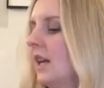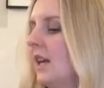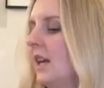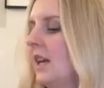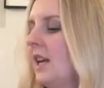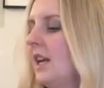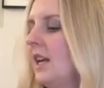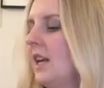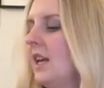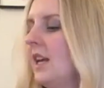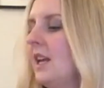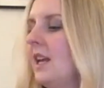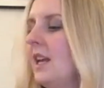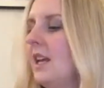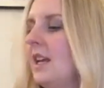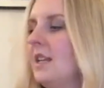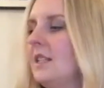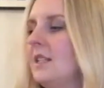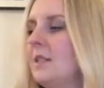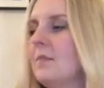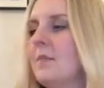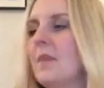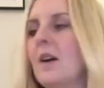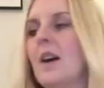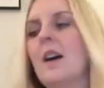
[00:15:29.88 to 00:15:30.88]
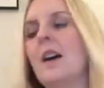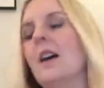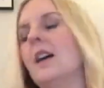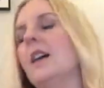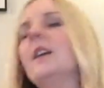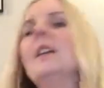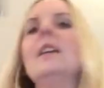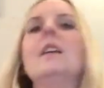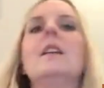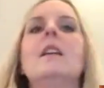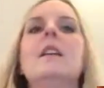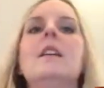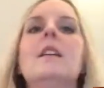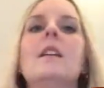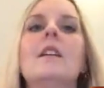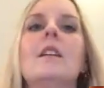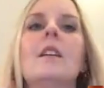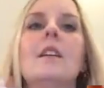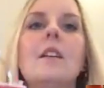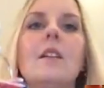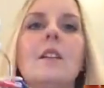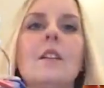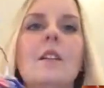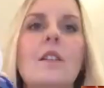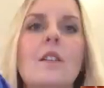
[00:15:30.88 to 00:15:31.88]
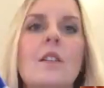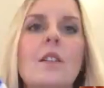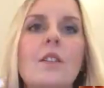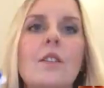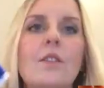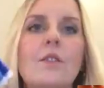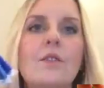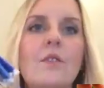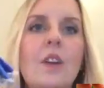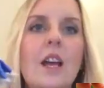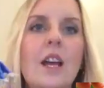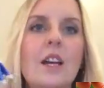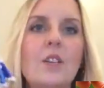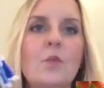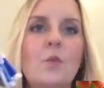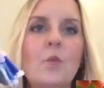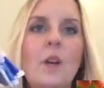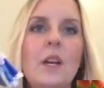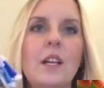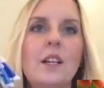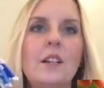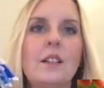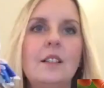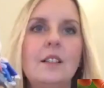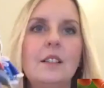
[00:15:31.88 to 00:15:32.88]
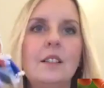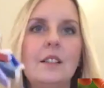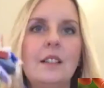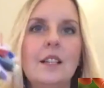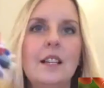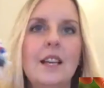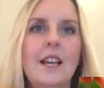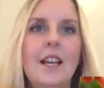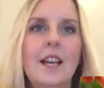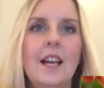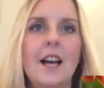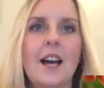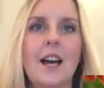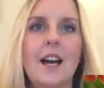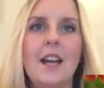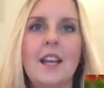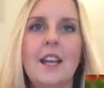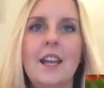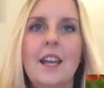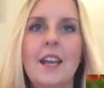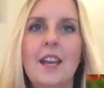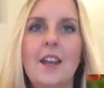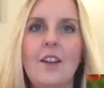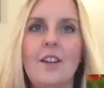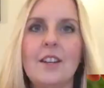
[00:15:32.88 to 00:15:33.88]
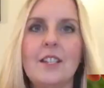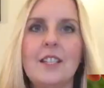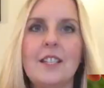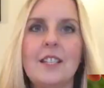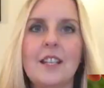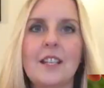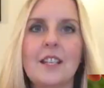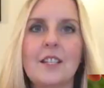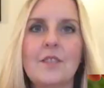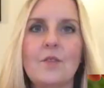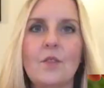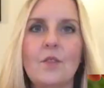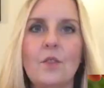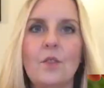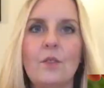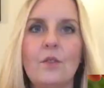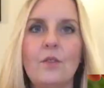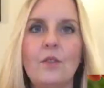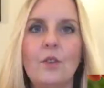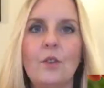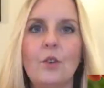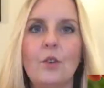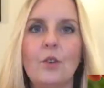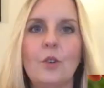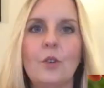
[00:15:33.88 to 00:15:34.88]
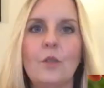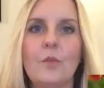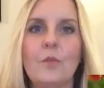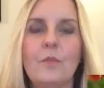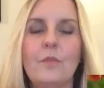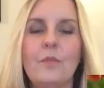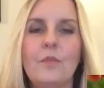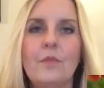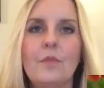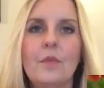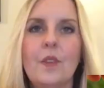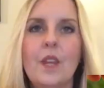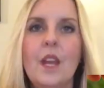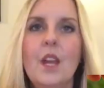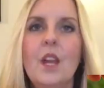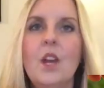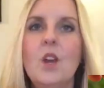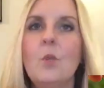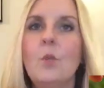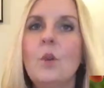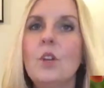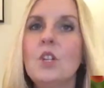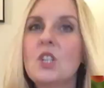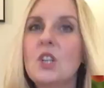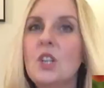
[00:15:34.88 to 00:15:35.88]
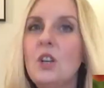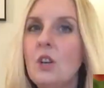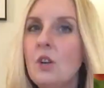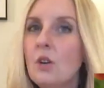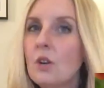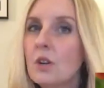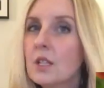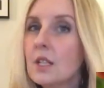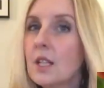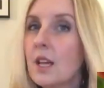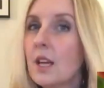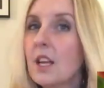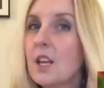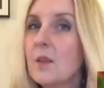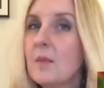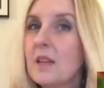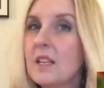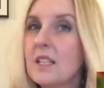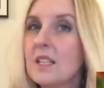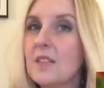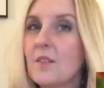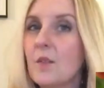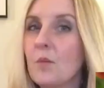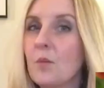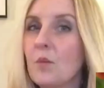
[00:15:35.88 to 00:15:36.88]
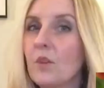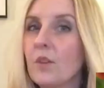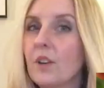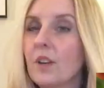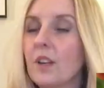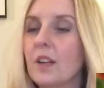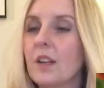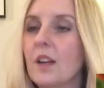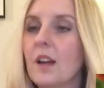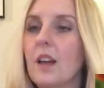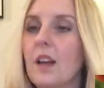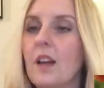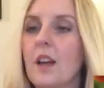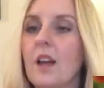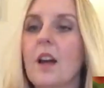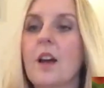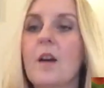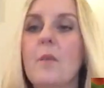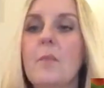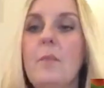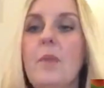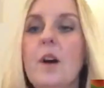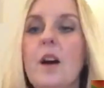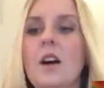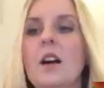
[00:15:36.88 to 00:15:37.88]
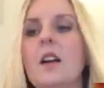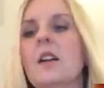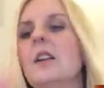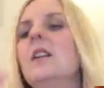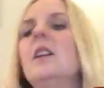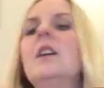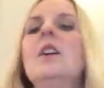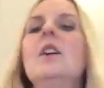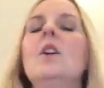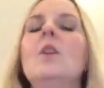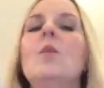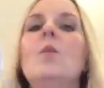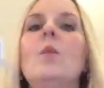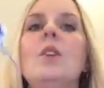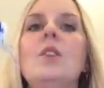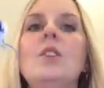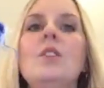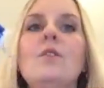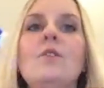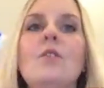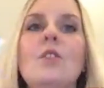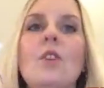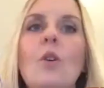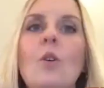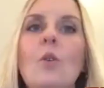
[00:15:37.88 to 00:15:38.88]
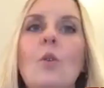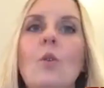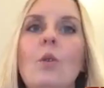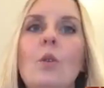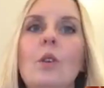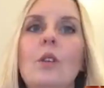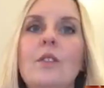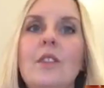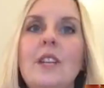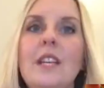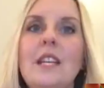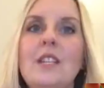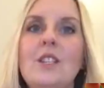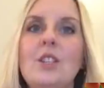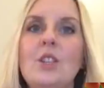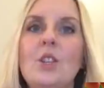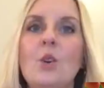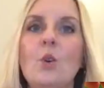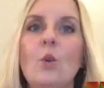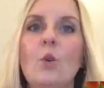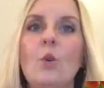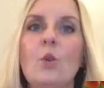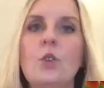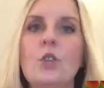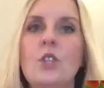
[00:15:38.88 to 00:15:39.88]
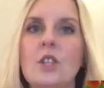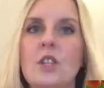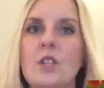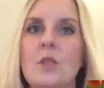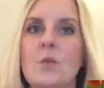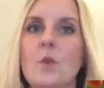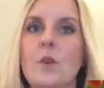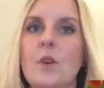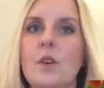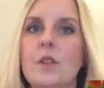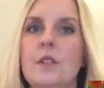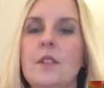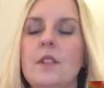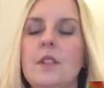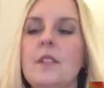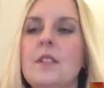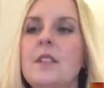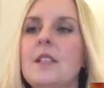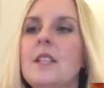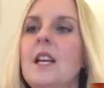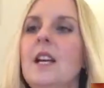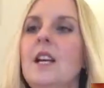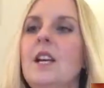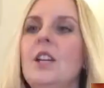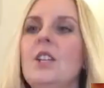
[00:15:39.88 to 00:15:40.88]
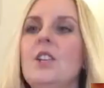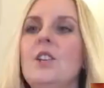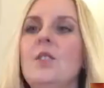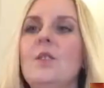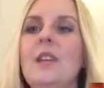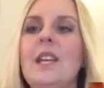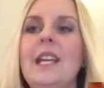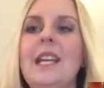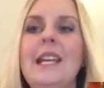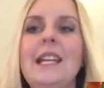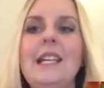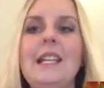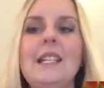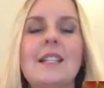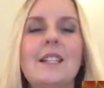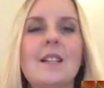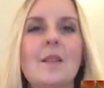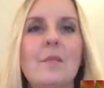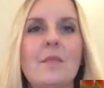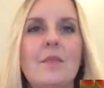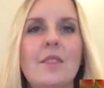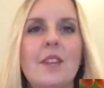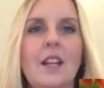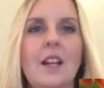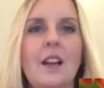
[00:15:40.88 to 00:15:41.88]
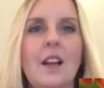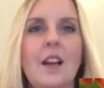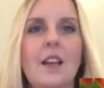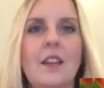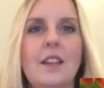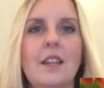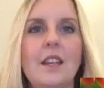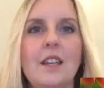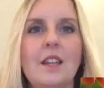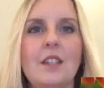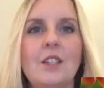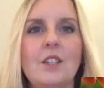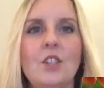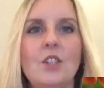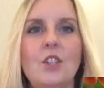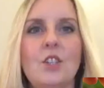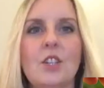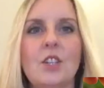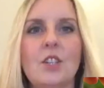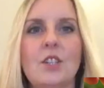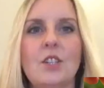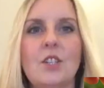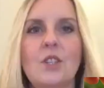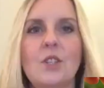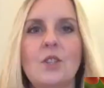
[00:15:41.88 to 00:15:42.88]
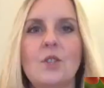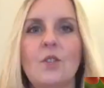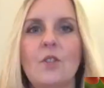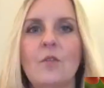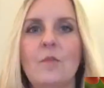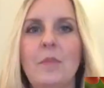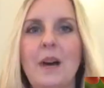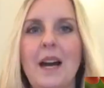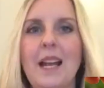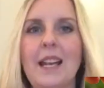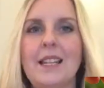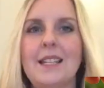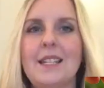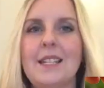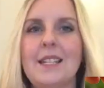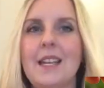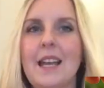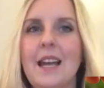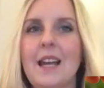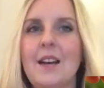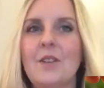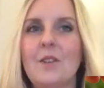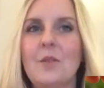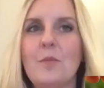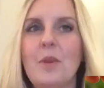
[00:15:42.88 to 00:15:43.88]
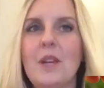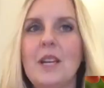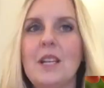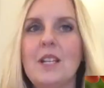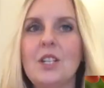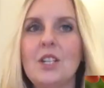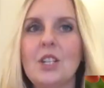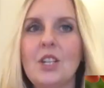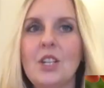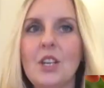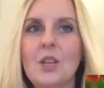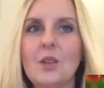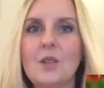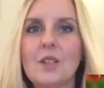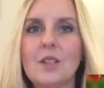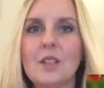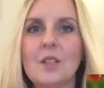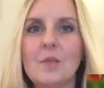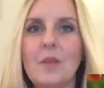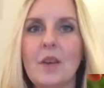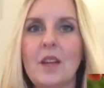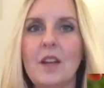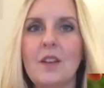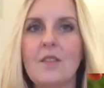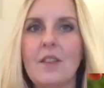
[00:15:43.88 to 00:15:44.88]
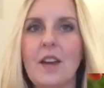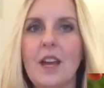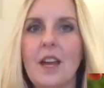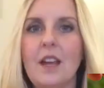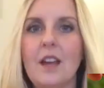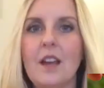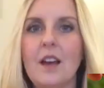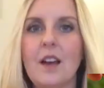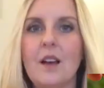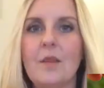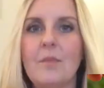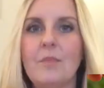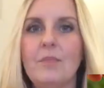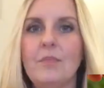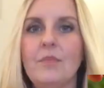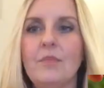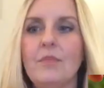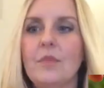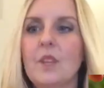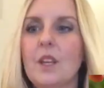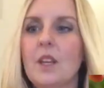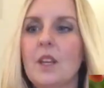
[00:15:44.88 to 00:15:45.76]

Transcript: Here is my thread wheel and here is 644 which looks like a bit of a boring colour but when you've got all of these gorgeous ones you need something like this just to sort of balance it out a bit, to use as a bit of a, um,